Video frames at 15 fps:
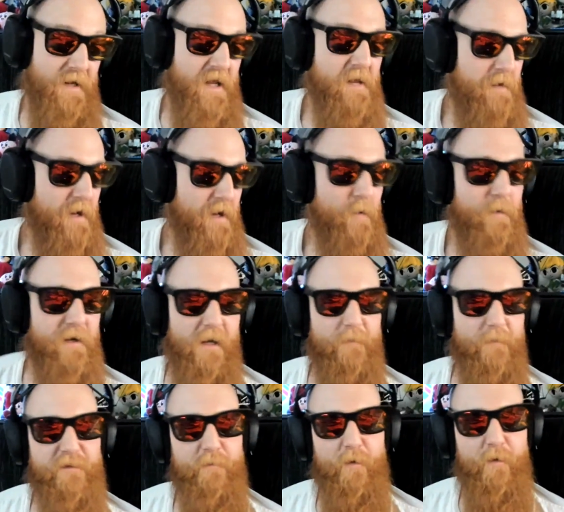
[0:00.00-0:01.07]
beer when he
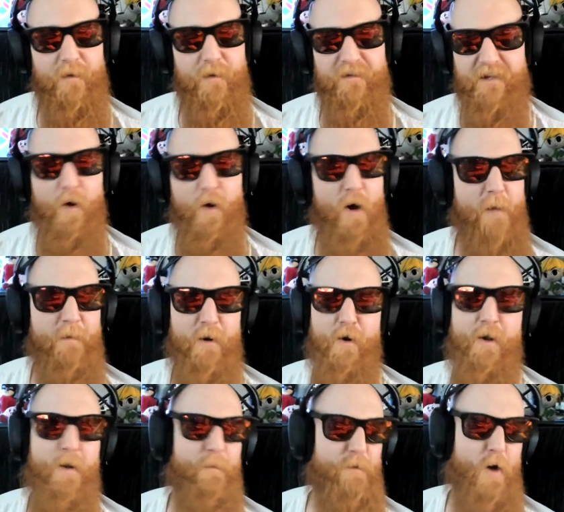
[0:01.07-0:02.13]
comes tomorrow. He's like, "Oh, I've been
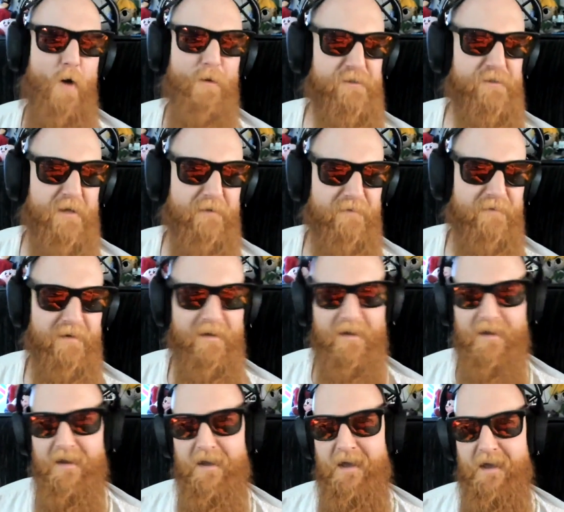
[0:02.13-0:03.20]
hooking up with all the stuff,"
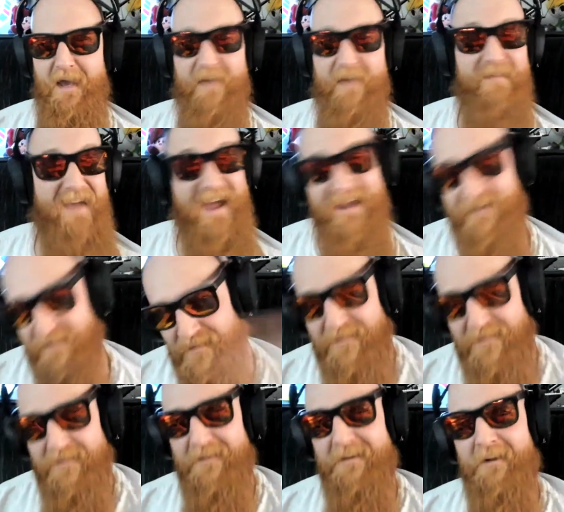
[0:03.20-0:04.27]
and then
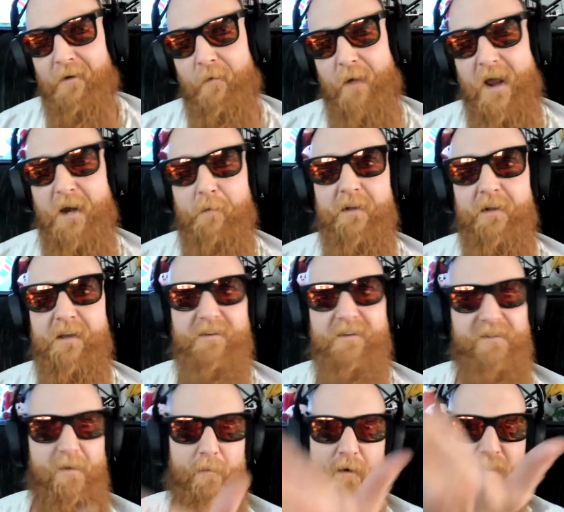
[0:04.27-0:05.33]
randomly,
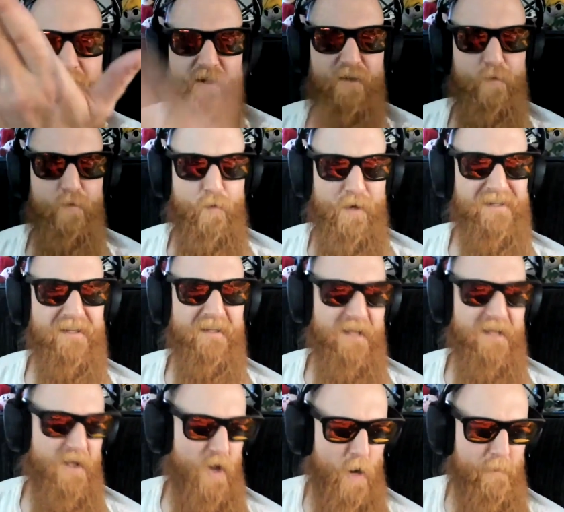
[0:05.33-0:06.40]
someone just recently
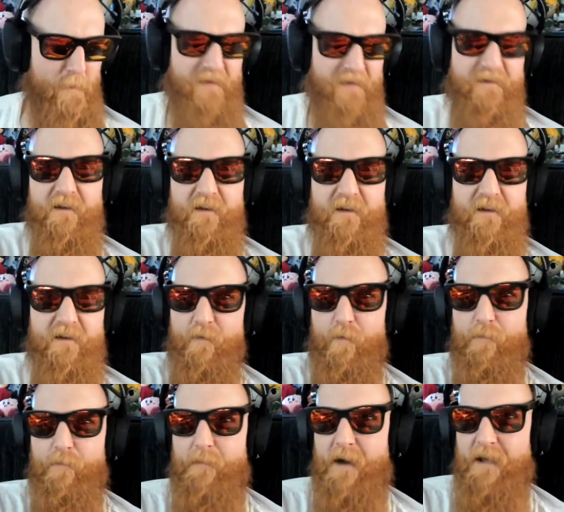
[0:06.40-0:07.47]
commented
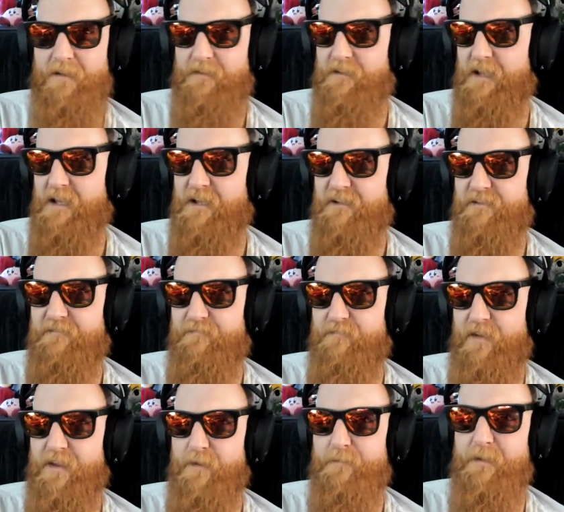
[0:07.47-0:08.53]
on my latest, I
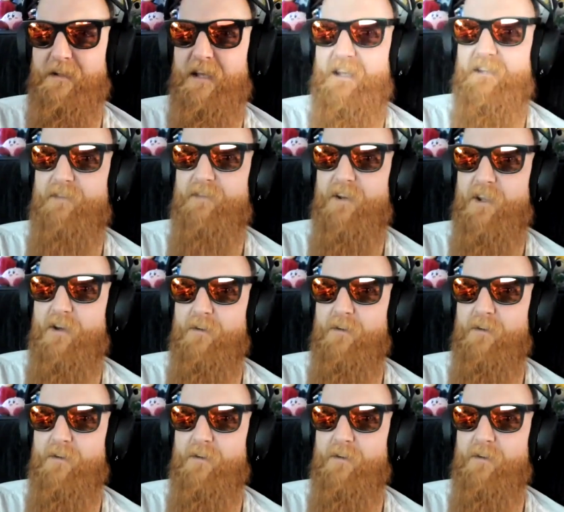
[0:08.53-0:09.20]
think it was my latest video,